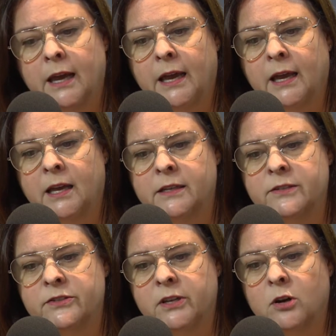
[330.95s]

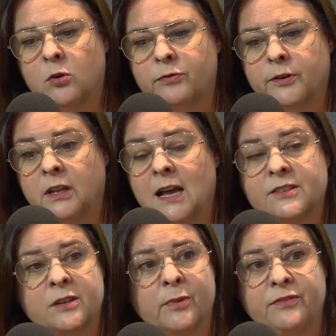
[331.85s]
And, for the
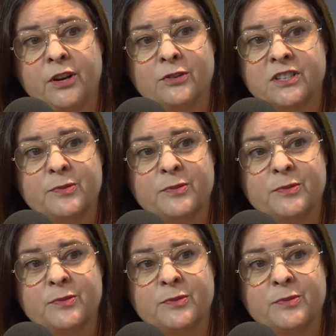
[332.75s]
last number of years,